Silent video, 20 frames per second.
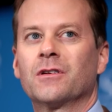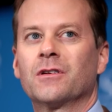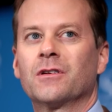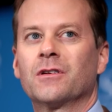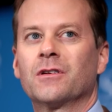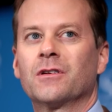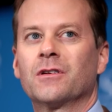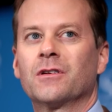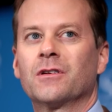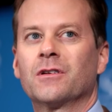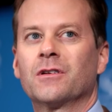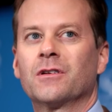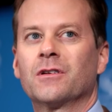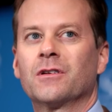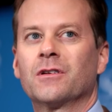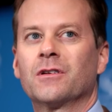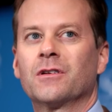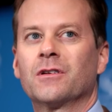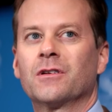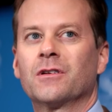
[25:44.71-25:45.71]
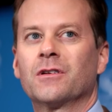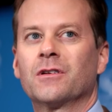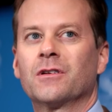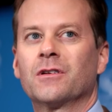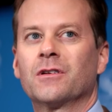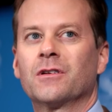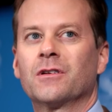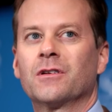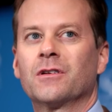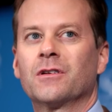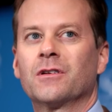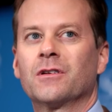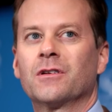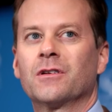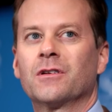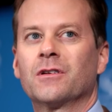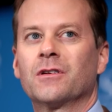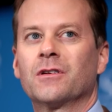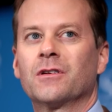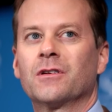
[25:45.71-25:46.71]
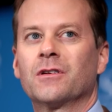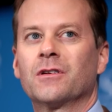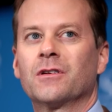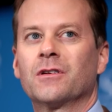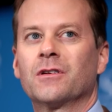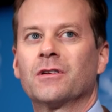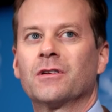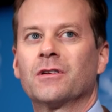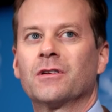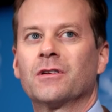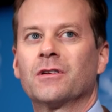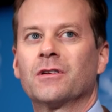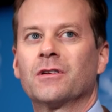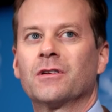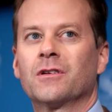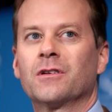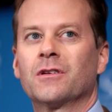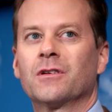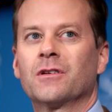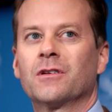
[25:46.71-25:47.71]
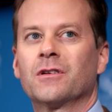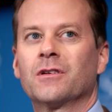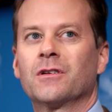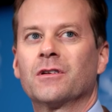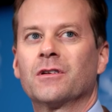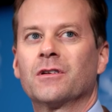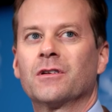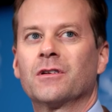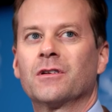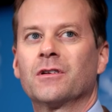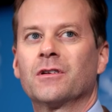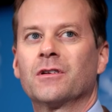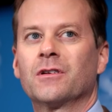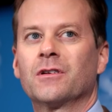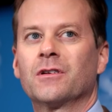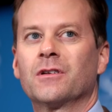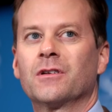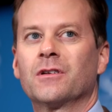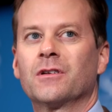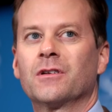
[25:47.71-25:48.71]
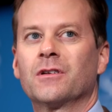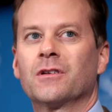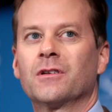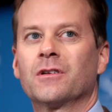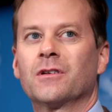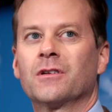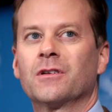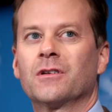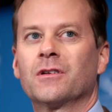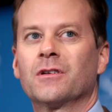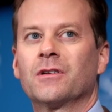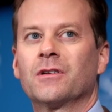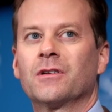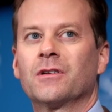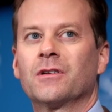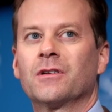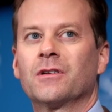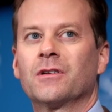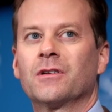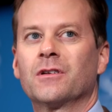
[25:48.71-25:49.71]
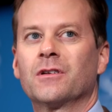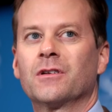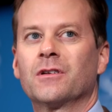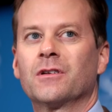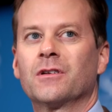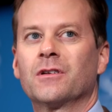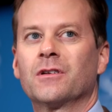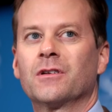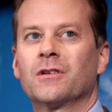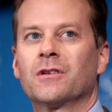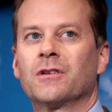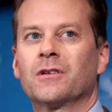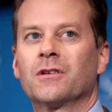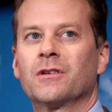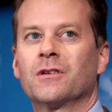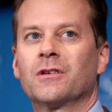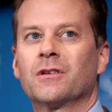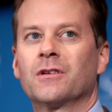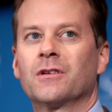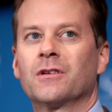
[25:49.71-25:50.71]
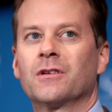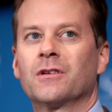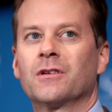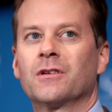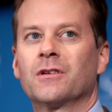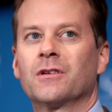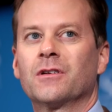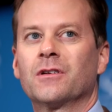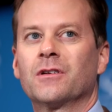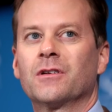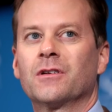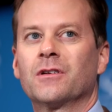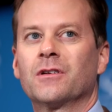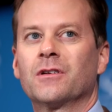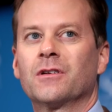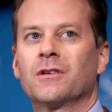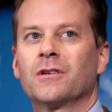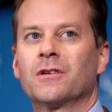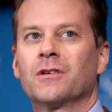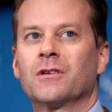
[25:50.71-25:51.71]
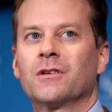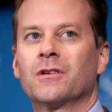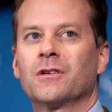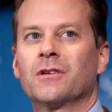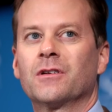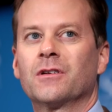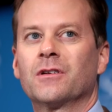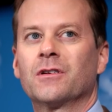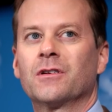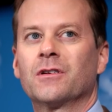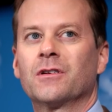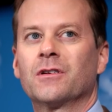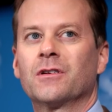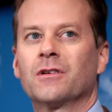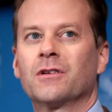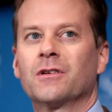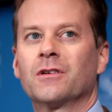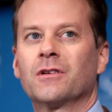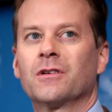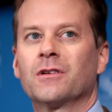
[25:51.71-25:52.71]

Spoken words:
This is a still picture; no speech is visible.